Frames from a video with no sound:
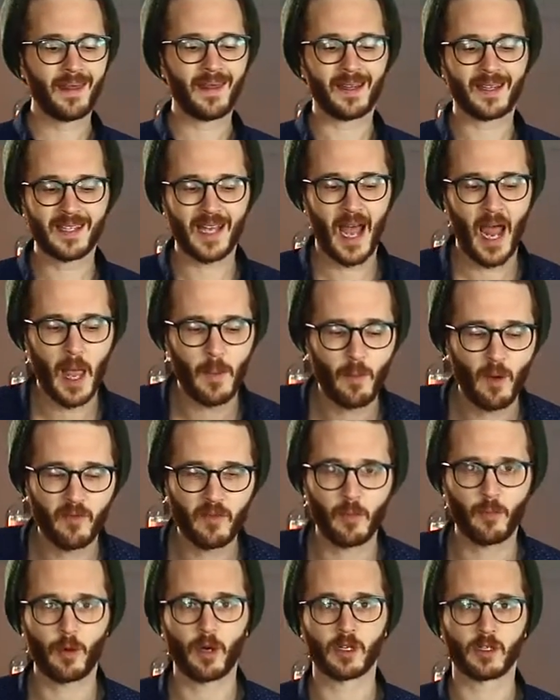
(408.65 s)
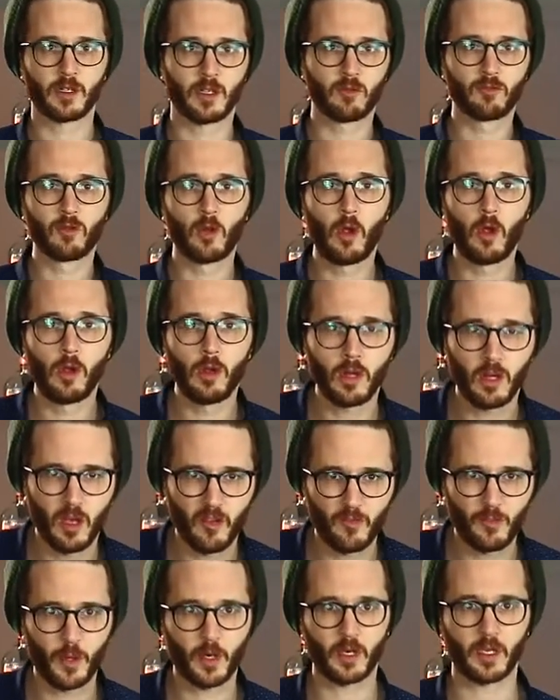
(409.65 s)
the type of the person, the role
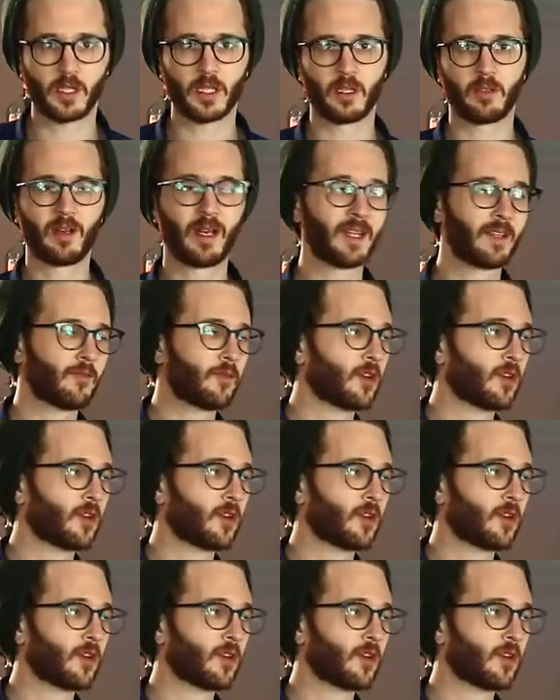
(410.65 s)
of person, right?